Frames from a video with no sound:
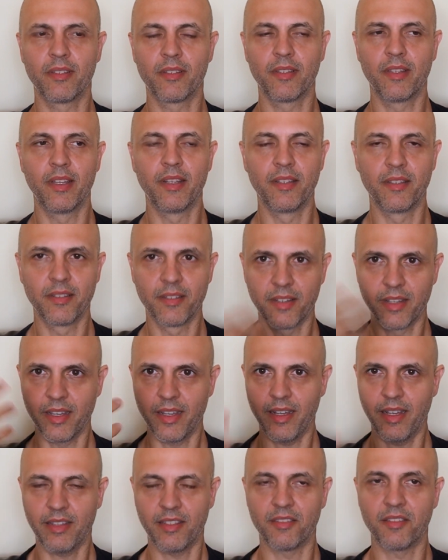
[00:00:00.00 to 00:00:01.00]
and
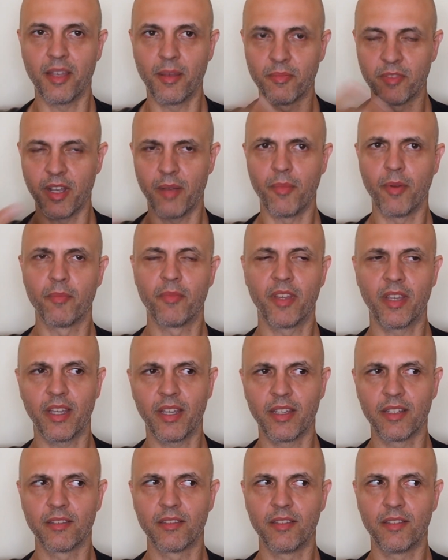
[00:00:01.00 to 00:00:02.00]
at the same time I'm
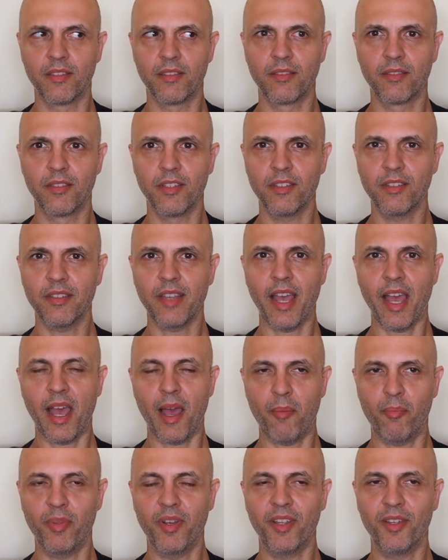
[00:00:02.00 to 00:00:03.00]
thinking, is this
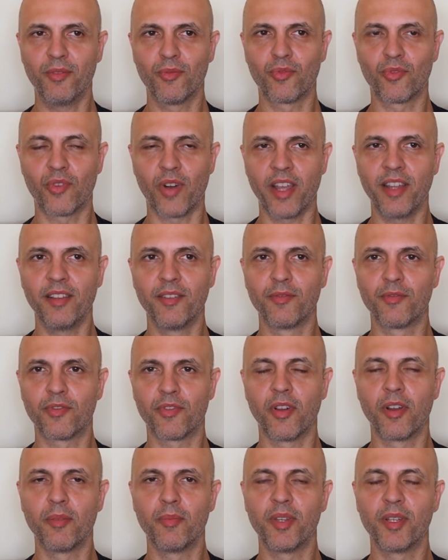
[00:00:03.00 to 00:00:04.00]
happening right in
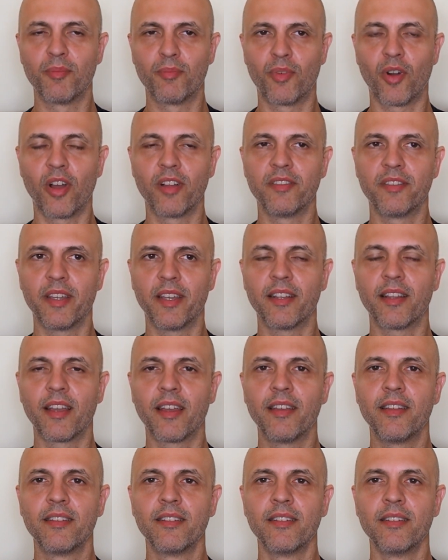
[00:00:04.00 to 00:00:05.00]
front of me in broad daylight?